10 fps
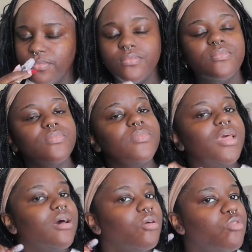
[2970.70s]
Mm-hmm.
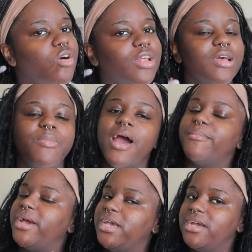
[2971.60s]
And I'll roll it like
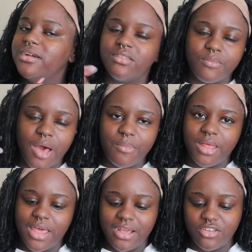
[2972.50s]
behind my ears and behind
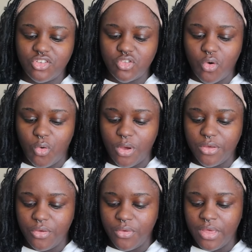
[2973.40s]
my neck. It's just an
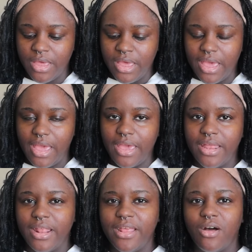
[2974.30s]
oil
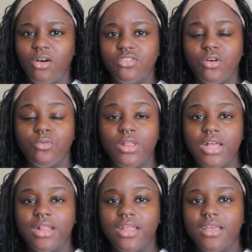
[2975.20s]
and it also really
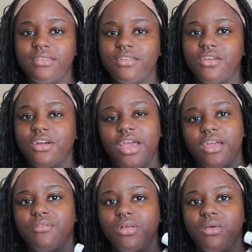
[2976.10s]
clings to your
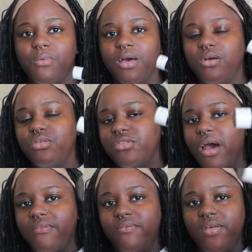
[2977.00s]
hair really well. So
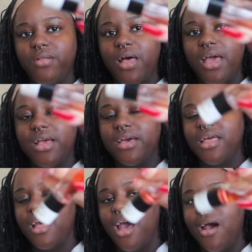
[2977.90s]
I feel like
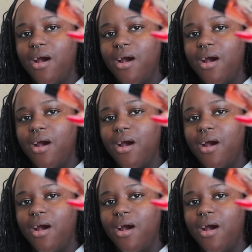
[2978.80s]
I